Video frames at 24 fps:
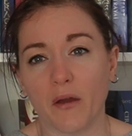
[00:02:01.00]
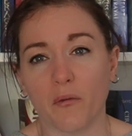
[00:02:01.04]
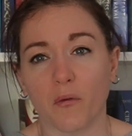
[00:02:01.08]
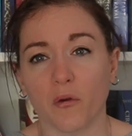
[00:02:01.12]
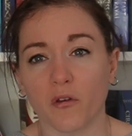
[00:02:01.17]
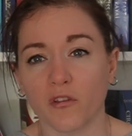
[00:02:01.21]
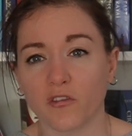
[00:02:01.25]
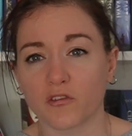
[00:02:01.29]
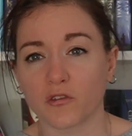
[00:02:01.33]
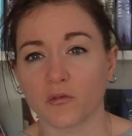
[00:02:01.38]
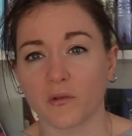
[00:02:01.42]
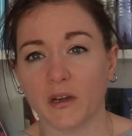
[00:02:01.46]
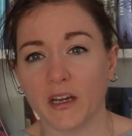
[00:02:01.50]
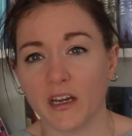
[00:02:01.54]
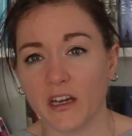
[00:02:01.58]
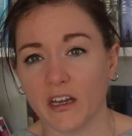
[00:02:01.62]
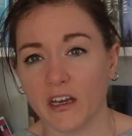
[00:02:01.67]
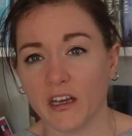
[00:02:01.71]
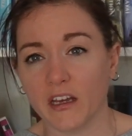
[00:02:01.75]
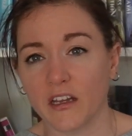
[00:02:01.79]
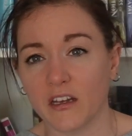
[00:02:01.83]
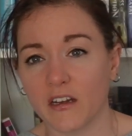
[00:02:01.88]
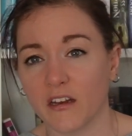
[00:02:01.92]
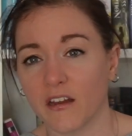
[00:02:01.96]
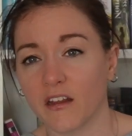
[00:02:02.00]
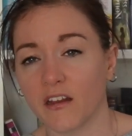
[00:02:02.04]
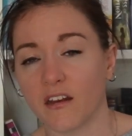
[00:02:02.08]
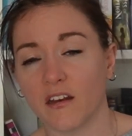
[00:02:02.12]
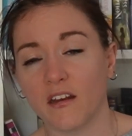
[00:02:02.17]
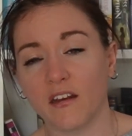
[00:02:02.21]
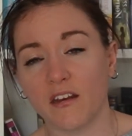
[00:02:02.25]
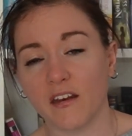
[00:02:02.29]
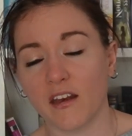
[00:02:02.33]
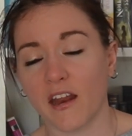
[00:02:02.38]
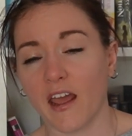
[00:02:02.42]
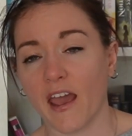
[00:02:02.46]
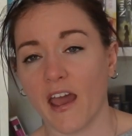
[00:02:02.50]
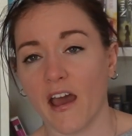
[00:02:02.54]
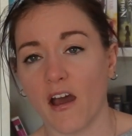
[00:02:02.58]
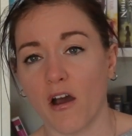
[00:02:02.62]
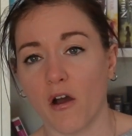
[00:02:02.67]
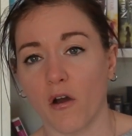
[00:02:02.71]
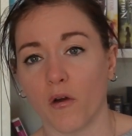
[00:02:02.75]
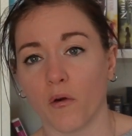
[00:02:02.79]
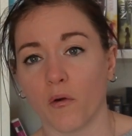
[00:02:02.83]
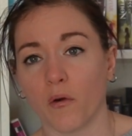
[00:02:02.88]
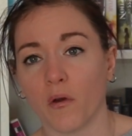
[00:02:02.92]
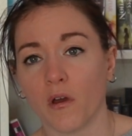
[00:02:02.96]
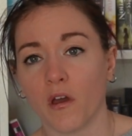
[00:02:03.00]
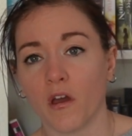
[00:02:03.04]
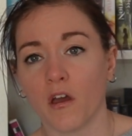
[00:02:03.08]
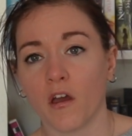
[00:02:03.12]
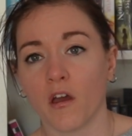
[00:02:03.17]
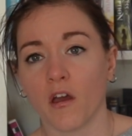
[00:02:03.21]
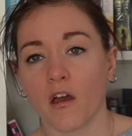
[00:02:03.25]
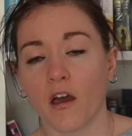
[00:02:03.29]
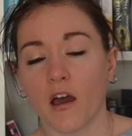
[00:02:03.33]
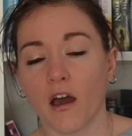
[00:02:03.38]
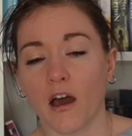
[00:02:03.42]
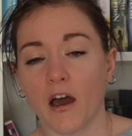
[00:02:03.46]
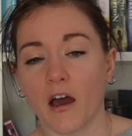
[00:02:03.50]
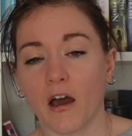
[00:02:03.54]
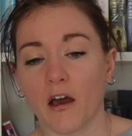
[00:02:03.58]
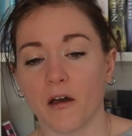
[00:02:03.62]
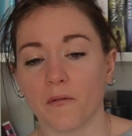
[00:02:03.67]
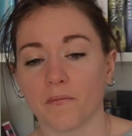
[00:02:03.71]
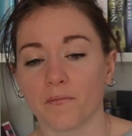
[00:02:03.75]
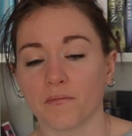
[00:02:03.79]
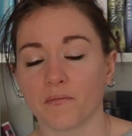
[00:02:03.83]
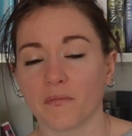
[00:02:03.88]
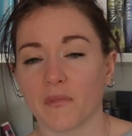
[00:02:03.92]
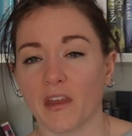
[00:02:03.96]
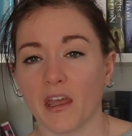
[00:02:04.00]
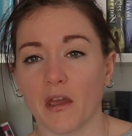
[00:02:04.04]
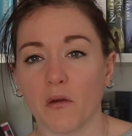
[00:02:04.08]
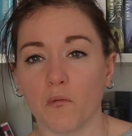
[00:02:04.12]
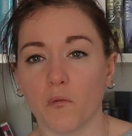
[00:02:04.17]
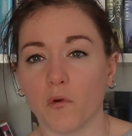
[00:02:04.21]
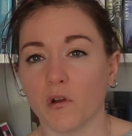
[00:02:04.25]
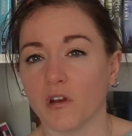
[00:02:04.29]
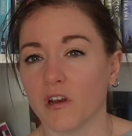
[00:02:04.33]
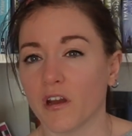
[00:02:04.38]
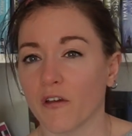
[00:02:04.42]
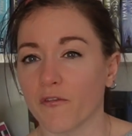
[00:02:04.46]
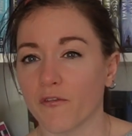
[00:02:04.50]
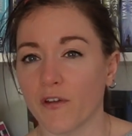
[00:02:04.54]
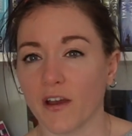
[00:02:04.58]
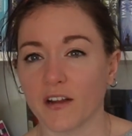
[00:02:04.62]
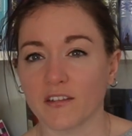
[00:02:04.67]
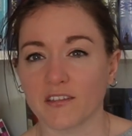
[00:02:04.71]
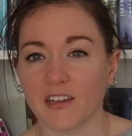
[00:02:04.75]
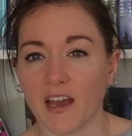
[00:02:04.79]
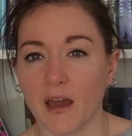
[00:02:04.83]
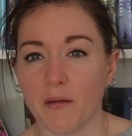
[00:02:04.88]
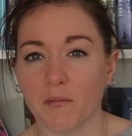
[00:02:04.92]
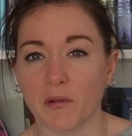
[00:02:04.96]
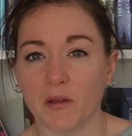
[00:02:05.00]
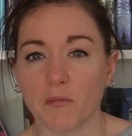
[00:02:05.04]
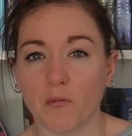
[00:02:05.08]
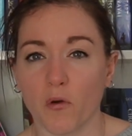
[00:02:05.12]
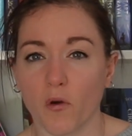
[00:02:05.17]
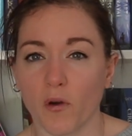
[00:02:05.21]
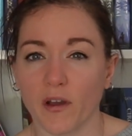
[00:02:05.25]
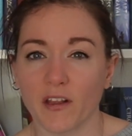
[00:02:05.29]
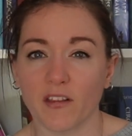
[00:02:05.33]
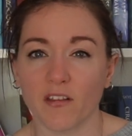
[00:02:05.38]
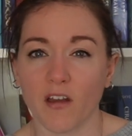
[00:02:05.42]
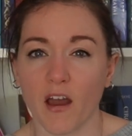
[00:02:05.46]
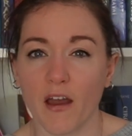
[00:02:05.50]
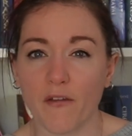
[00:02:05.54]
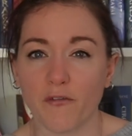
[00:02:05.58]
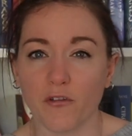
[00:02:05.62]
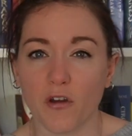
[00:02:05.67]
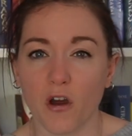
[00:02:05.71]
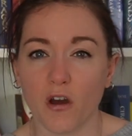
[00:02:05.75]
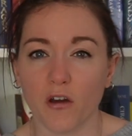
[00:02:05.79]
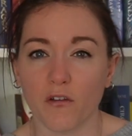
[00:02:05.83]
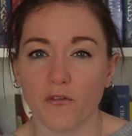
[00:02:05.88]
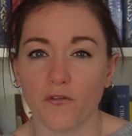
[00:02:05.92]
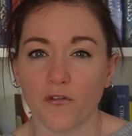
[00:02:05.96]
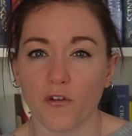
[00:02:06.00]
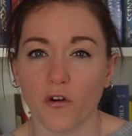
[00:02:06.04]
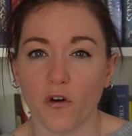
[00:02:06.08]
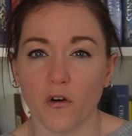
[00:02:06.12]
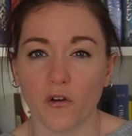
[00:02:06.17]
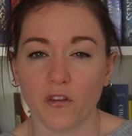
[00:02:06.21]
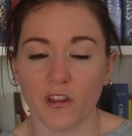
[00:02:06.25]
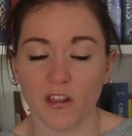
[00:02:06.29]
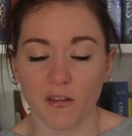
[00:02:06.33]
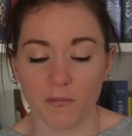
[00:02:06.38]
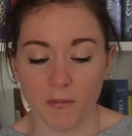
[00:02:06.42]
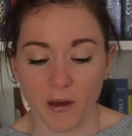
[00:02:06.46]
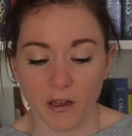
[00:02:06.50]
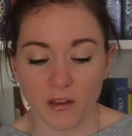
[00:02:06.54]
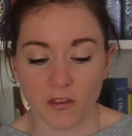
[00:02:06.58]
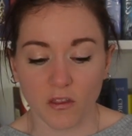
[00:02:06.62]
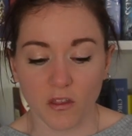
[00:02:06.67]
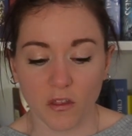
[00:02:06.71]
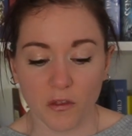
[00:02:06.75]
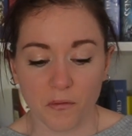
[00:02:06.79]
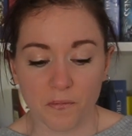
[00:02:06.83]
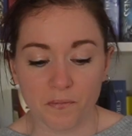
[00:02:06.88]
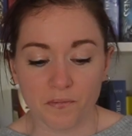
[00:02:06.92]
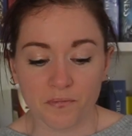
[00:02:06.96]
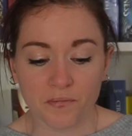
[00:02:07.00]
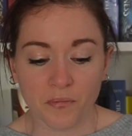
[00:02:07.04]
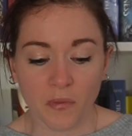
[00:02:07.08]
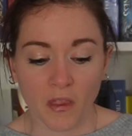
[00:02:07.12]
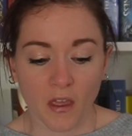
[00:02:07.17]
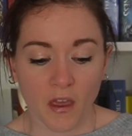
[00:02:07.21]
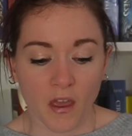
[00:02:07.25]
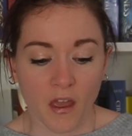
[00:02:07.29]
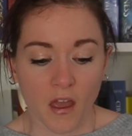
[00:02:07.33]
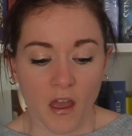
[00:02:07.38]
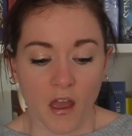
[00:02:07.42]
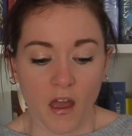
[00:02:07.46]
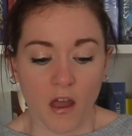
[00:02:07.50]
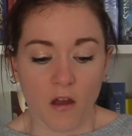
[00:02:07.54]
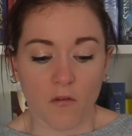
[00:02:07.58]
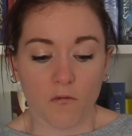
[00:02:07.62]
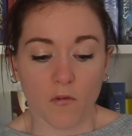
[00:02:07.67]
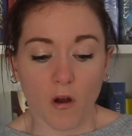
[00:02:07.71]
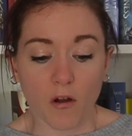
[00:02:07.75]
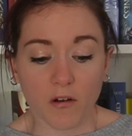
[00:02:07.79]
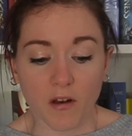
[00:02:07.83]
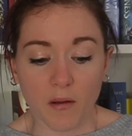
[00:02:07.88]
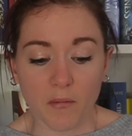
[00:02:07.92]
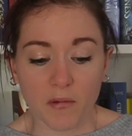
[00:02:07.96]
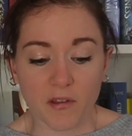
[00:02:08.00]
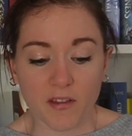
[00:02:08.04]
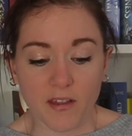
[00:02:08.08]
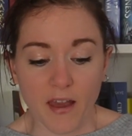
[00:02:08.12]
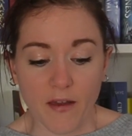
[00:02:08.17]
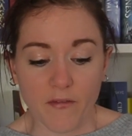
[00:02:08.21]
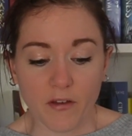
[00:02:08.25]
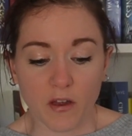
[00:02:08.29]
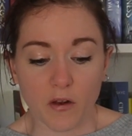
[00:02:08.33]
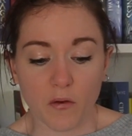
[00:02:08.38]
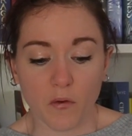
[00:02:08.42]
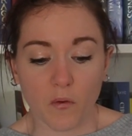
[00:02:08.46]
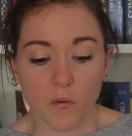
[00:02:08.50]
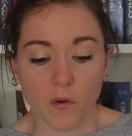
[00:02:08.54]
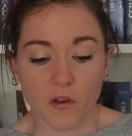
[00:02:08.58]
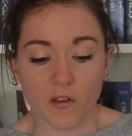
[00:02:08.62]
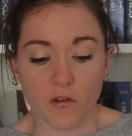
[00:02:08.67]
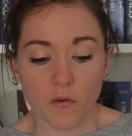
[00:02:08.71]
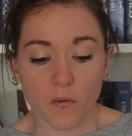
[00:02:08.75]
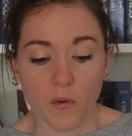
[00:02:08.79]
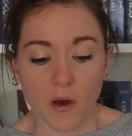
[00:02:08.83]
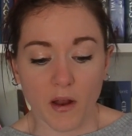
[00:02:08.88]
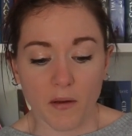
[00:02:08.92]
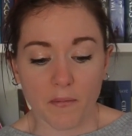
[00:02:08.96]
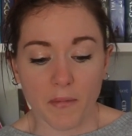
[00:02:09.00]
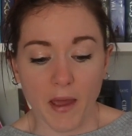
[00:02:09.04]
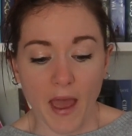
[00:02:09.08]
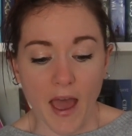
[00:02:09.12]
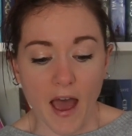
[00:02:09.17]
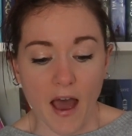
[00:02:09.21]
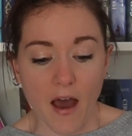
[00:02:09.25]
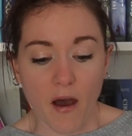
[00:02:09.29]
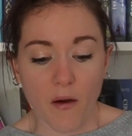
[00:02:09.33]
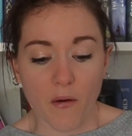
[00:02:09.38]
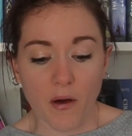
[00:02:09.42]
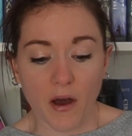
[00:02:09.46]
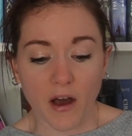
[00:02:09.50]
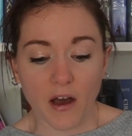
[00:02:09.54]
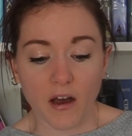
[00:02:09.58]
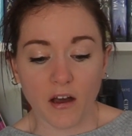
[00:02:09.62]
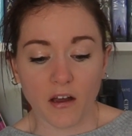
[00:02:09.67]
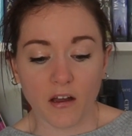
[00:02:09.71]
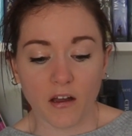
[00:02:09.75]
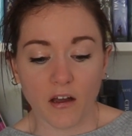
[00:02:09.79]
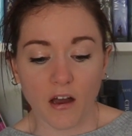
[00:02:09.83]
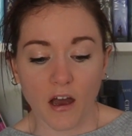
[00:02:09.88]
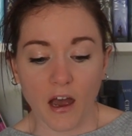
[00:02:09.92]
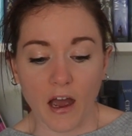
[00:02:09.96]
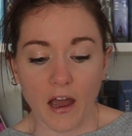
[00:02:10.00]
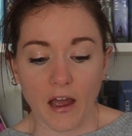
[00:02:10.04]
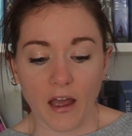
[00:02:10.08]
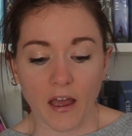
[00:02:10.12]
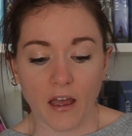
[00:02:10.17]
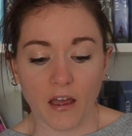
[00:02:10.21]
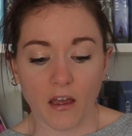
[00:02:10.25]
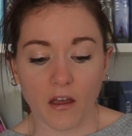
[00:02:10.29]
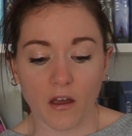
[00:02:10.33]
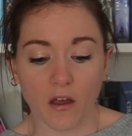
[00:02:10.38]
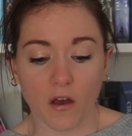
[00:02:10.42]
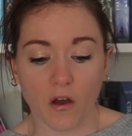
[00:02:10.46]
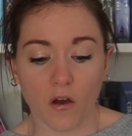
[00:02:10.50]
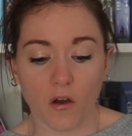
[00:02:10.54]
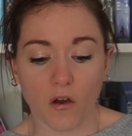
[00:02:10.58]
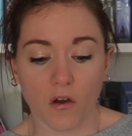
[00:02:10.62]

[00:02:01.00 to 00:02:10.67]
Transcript: was to read it now, it wouldn't affect how many points I've got for this month. Roll number 7 was a 1 power. I